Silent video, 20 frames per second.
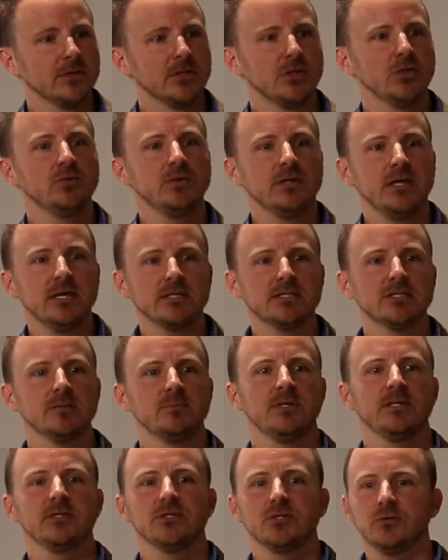you need to
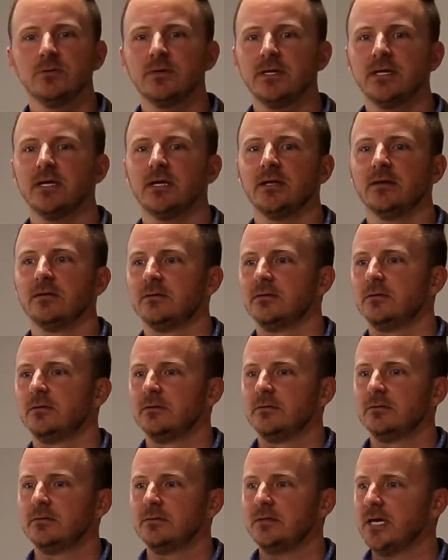be doing it
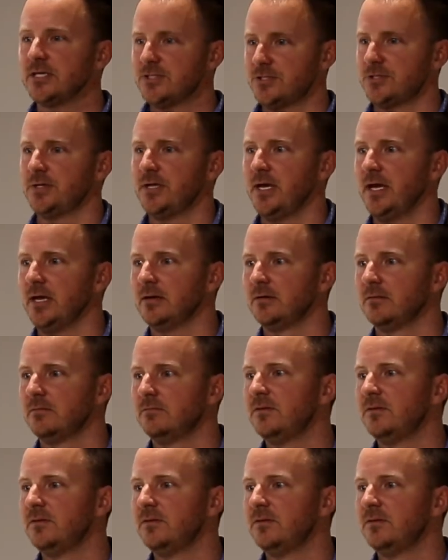yesterday.